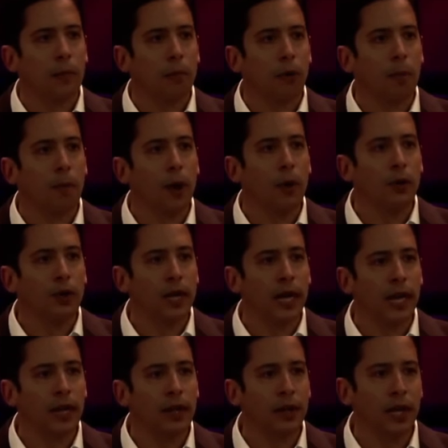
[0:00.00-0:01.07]

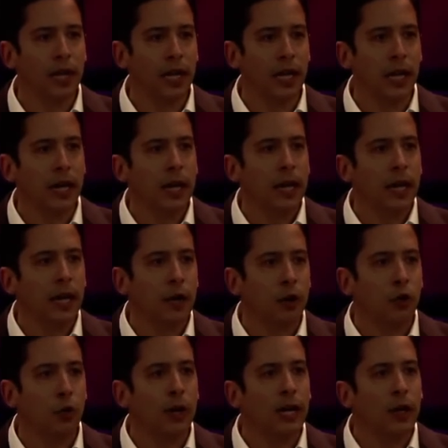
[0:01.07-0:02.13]
proposing the
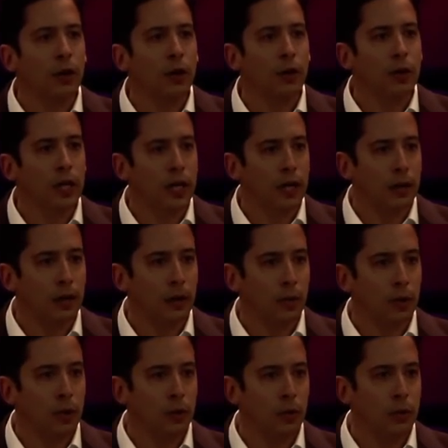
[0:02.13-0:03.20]
Green New Deal,
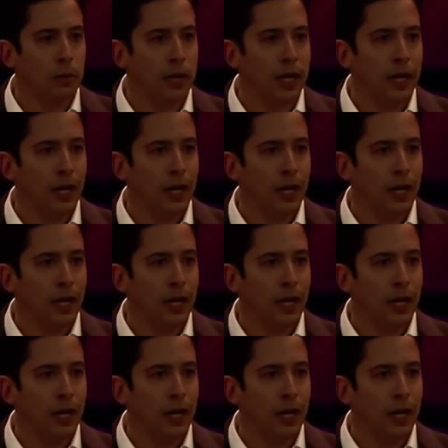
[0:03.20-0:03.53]
which would be...